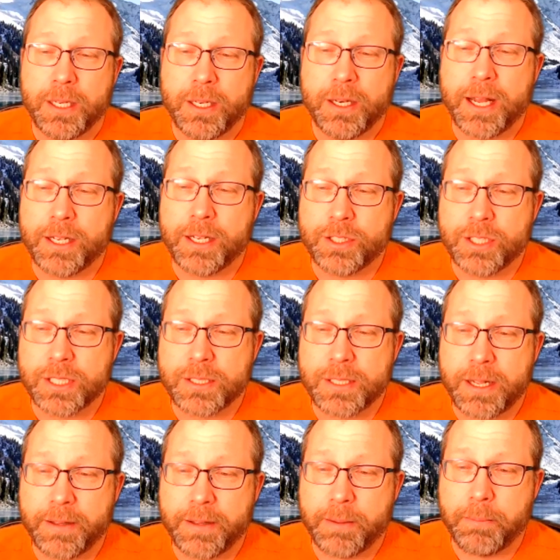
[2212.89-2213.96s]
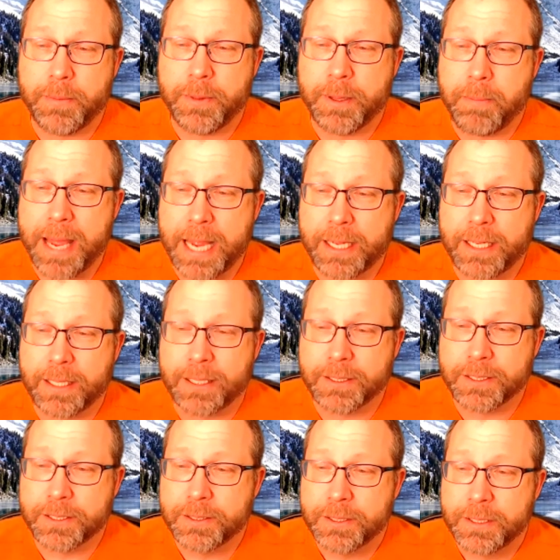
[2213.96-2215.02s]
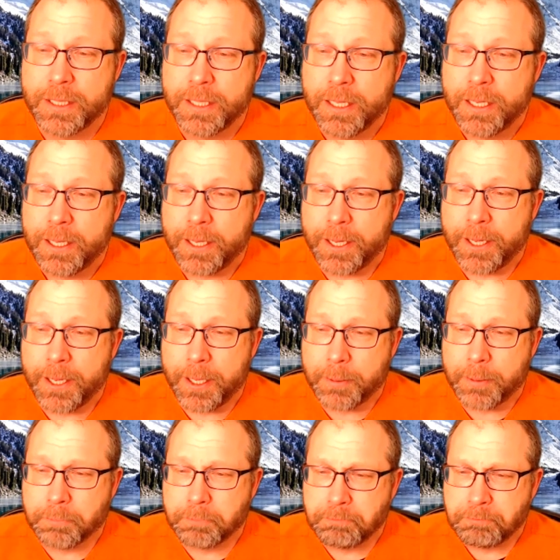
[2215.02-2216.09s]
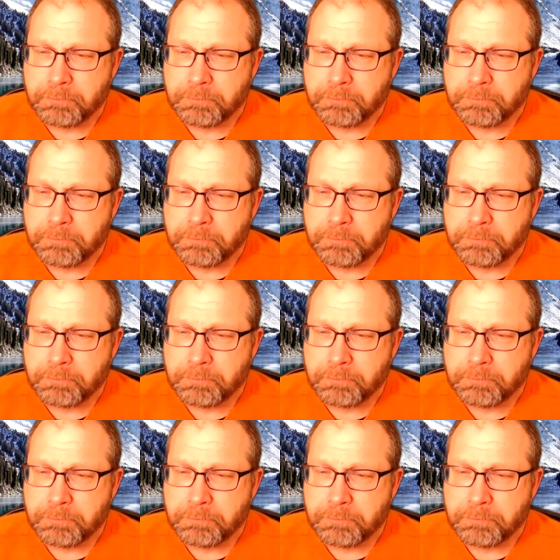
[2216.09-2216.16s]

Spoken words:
not just on the back end. Um,